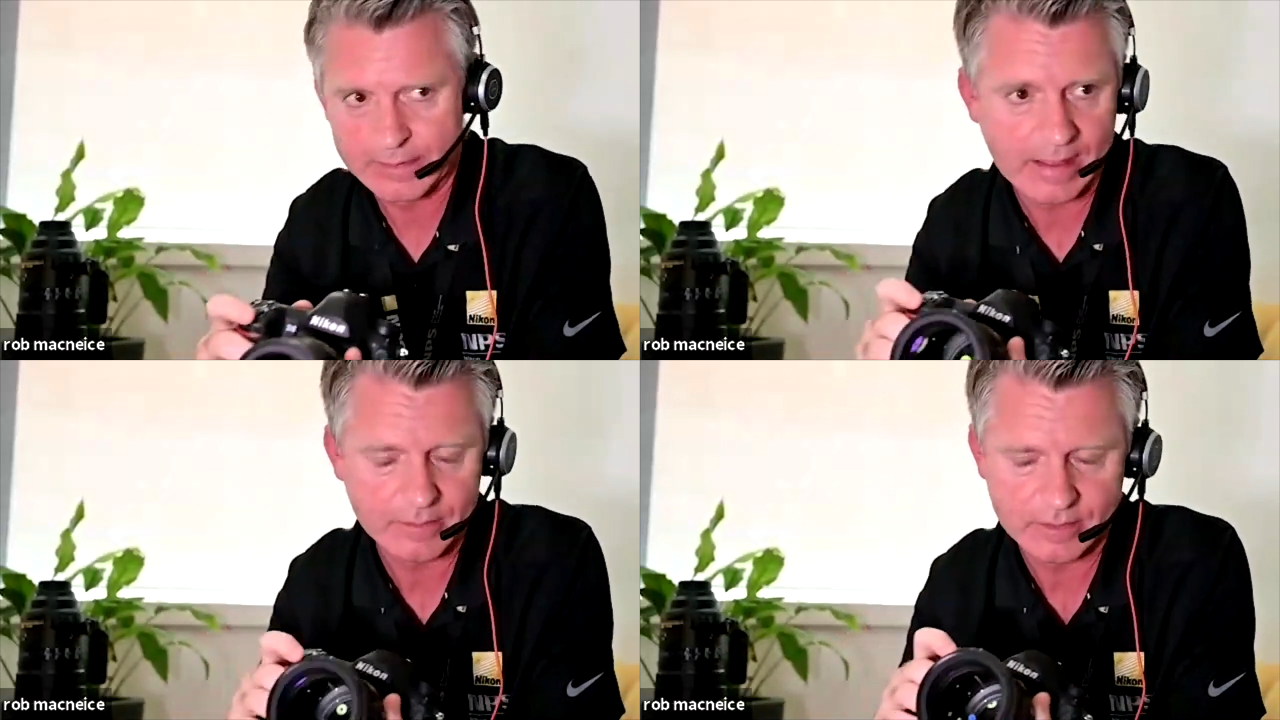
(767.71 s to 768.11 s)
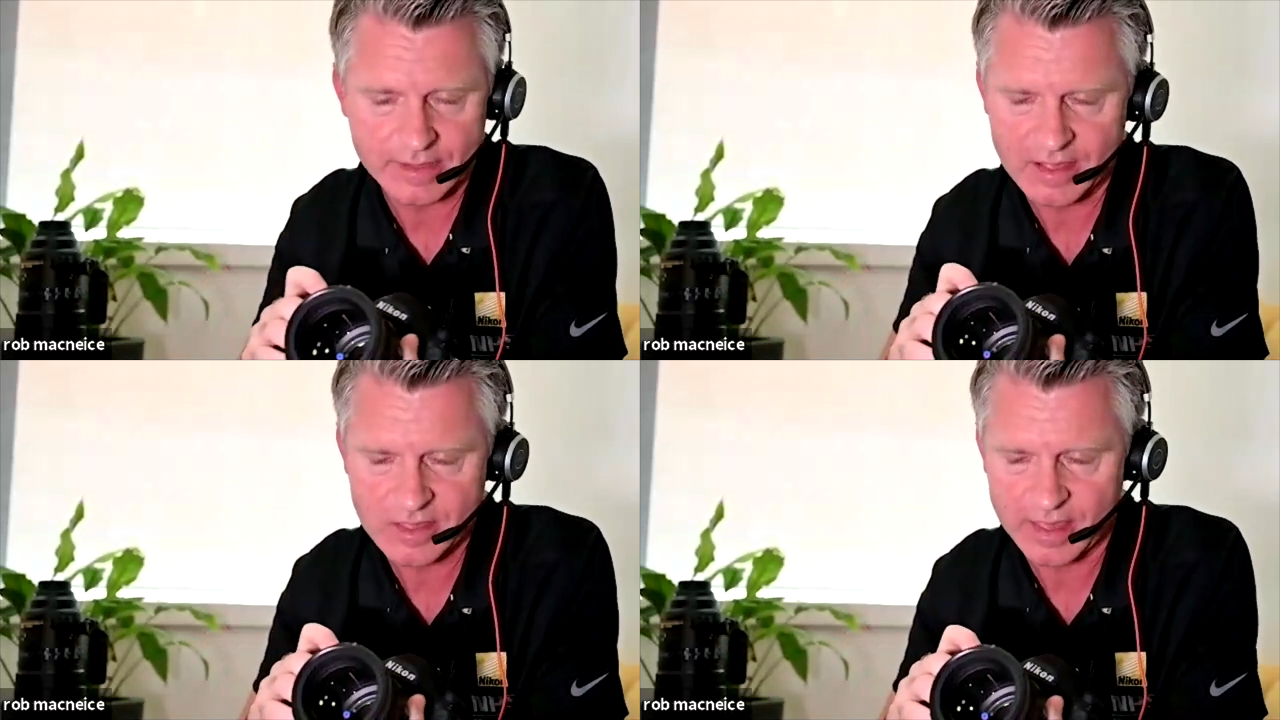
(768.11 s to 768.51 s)

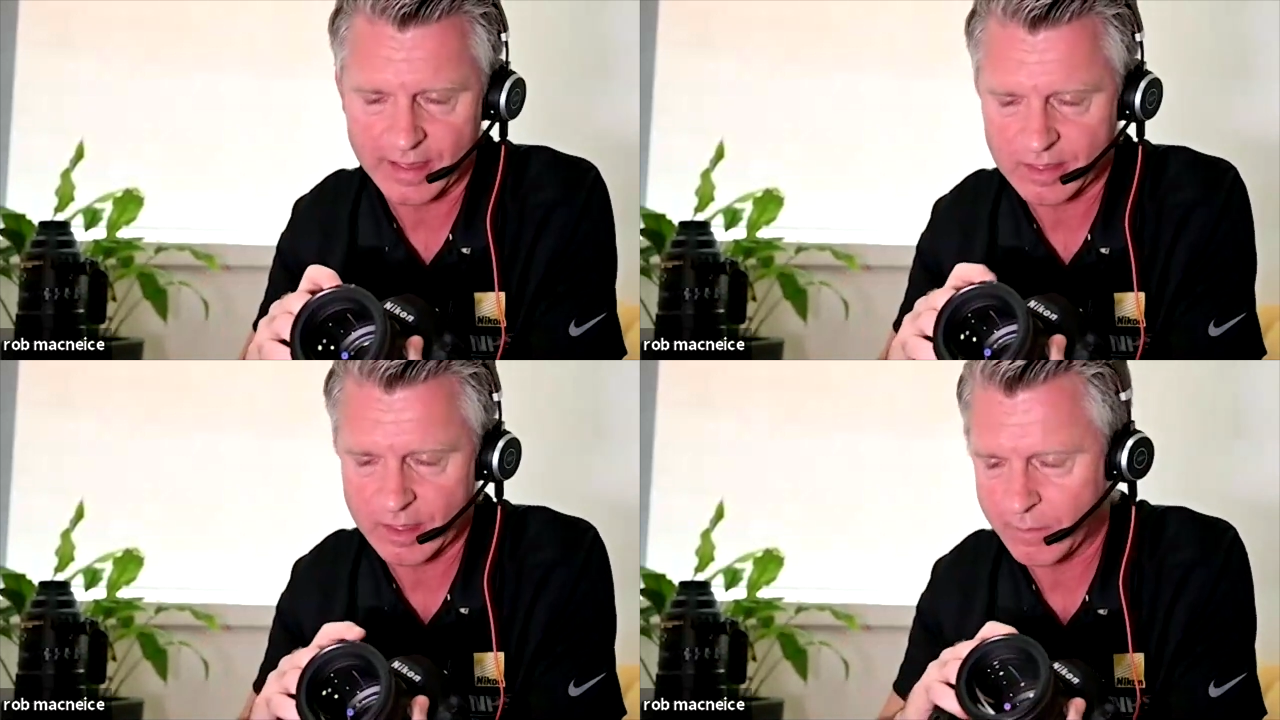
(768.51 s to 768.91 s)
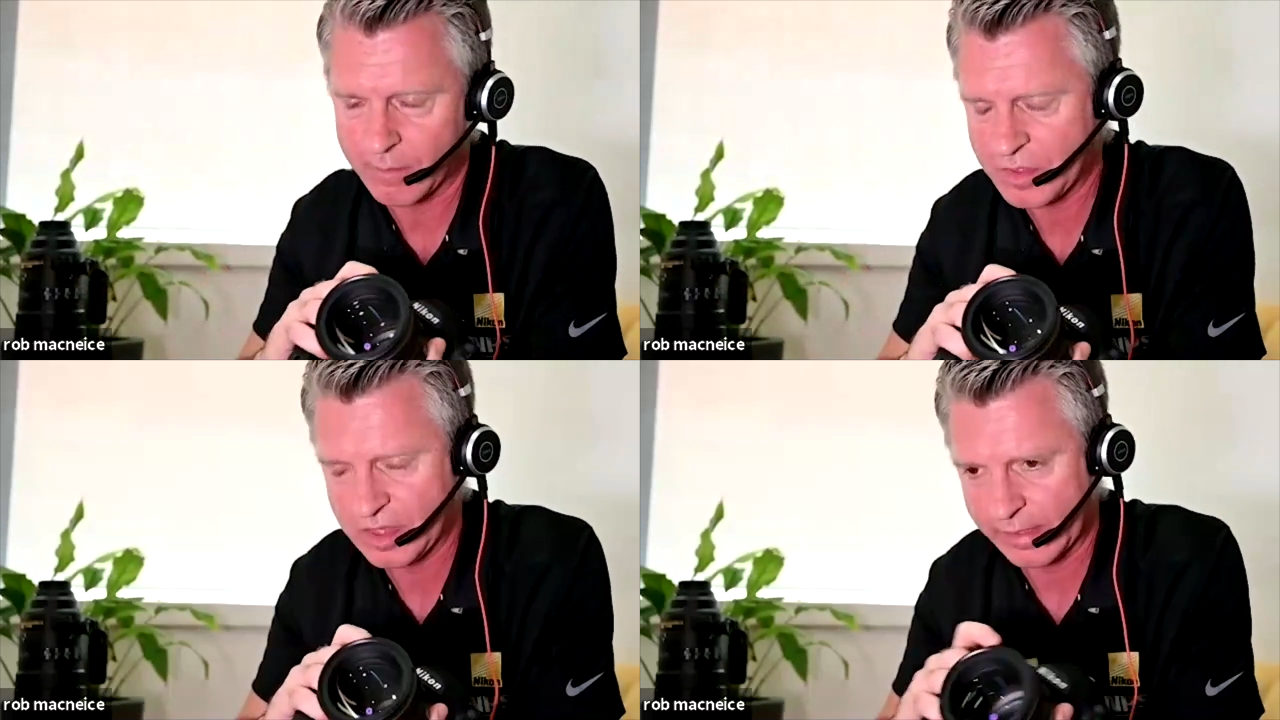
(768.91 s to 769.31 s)
D6, and I'm
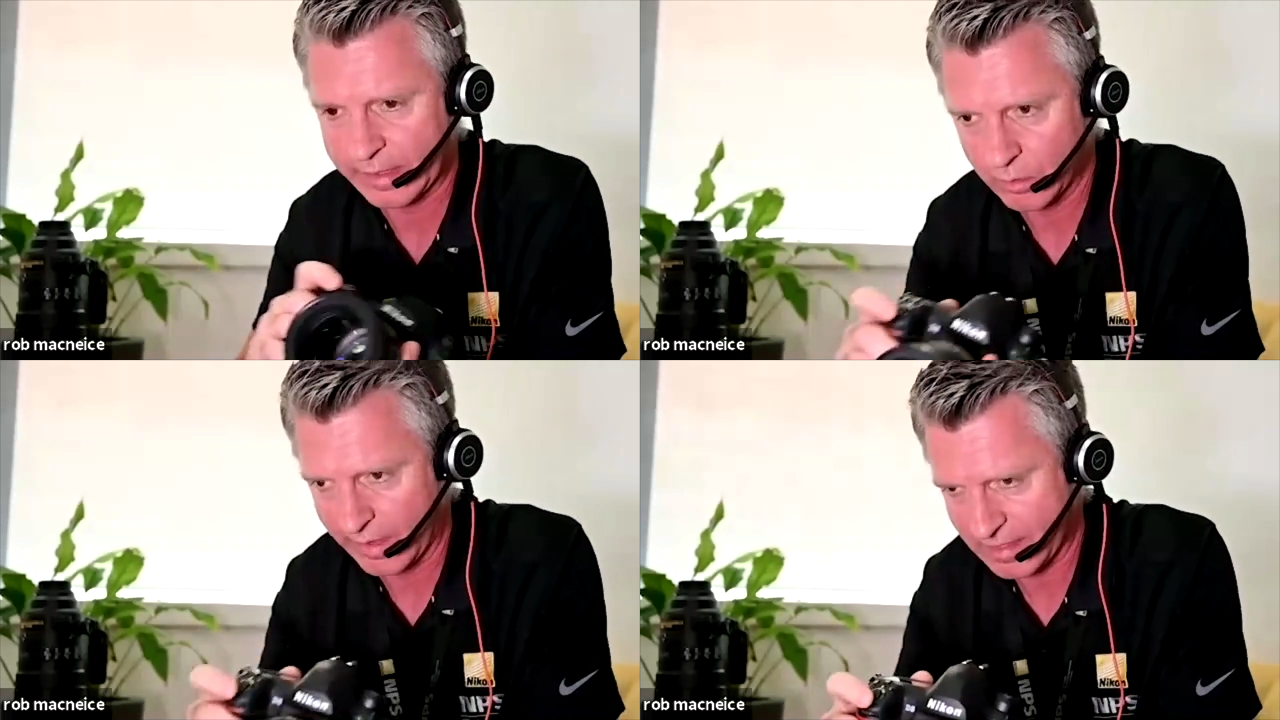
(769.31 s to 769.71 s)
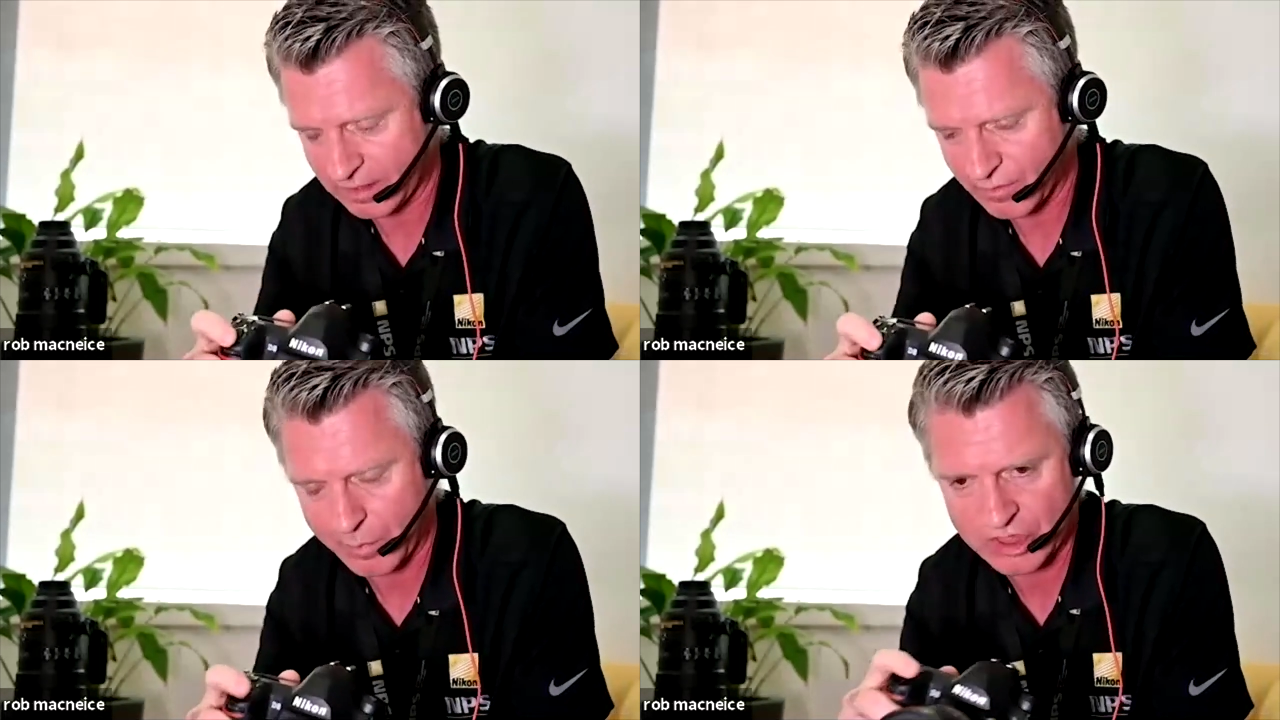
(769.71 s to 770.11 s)
certainly not here to
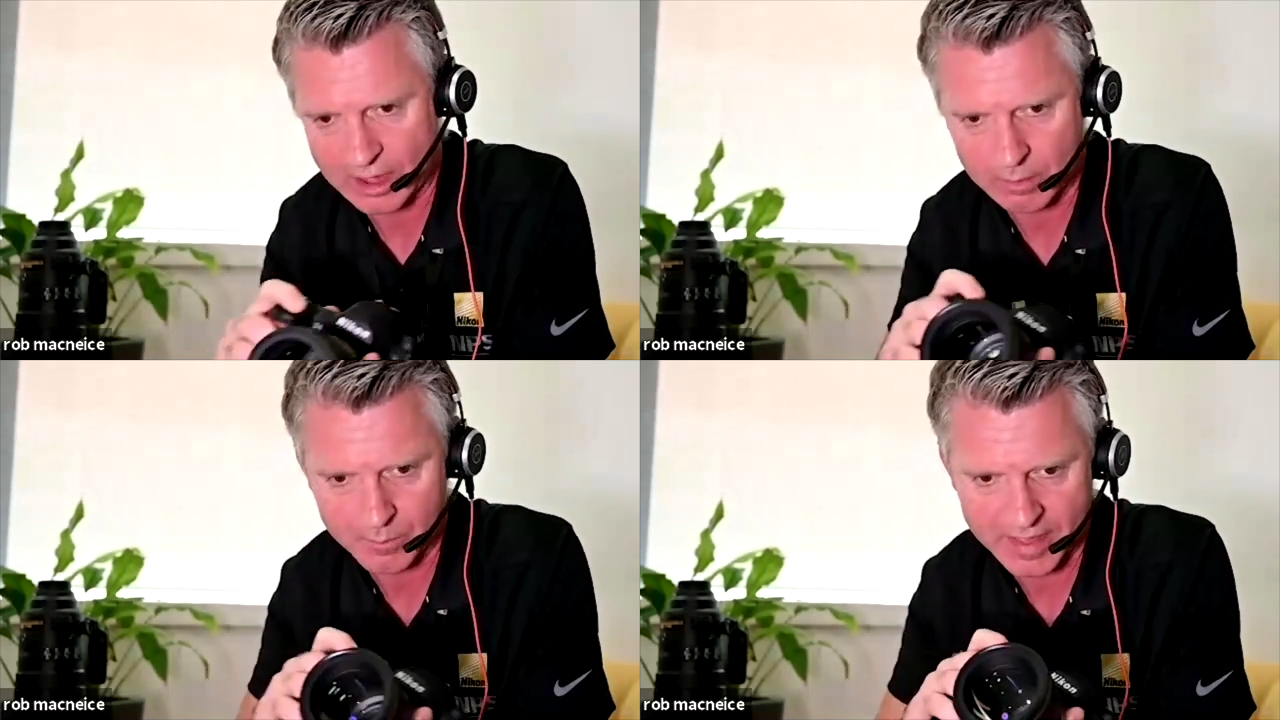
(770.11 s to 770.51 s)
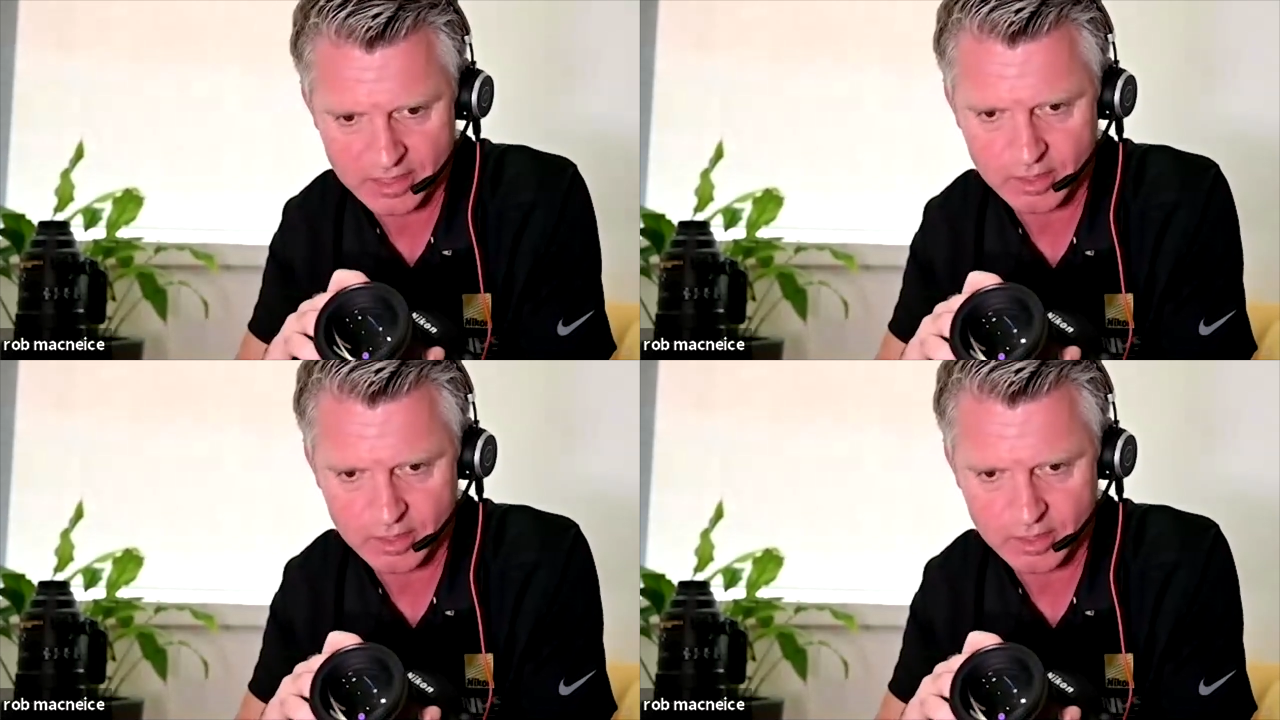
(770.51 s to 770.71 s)
rubbish our competitors,